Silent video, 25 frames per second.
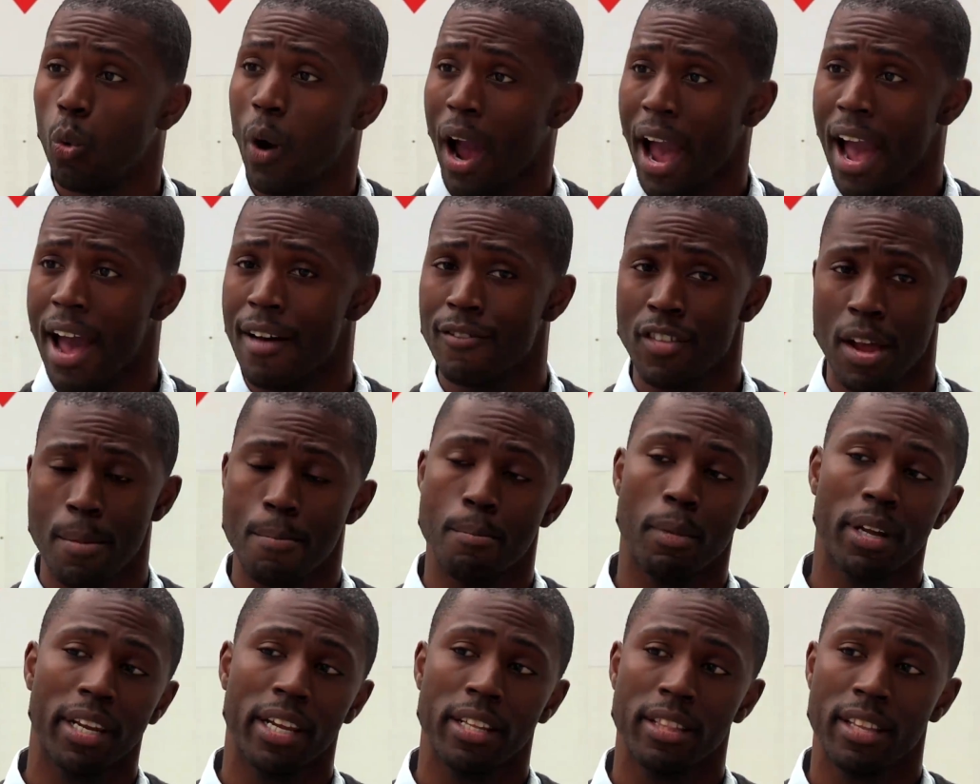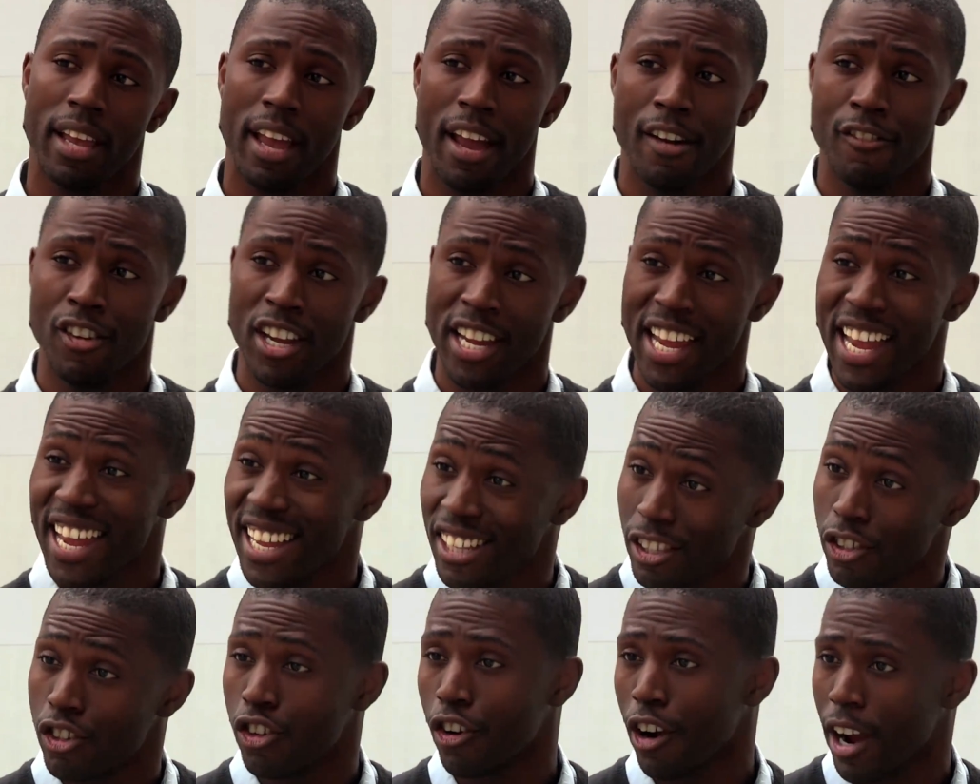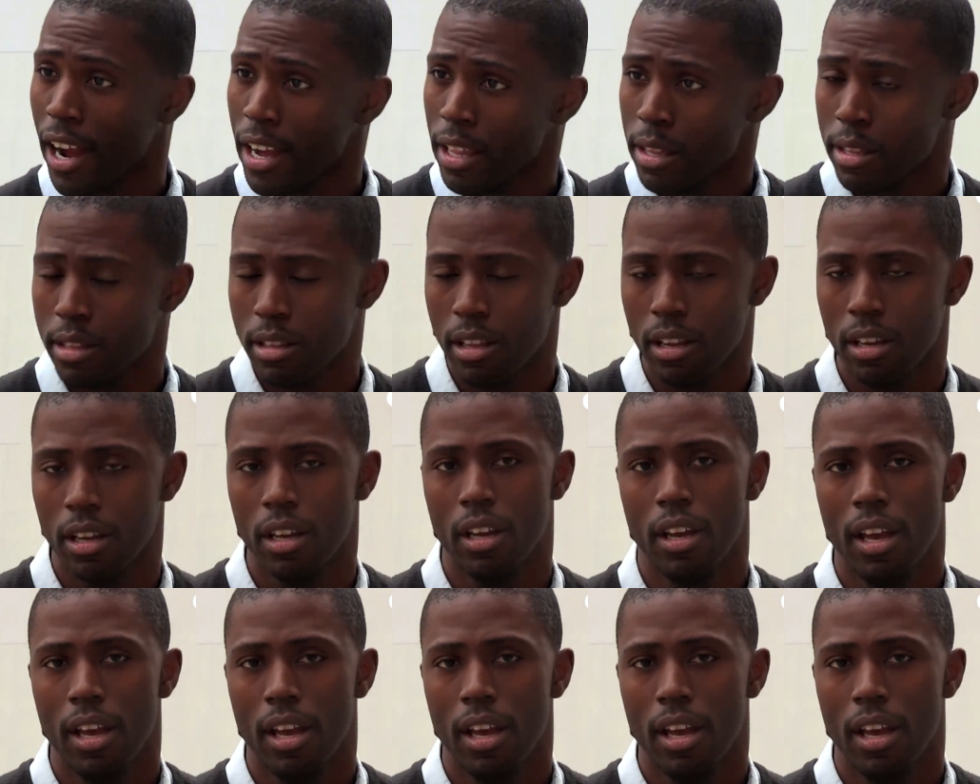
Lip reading: all have a monetary interest,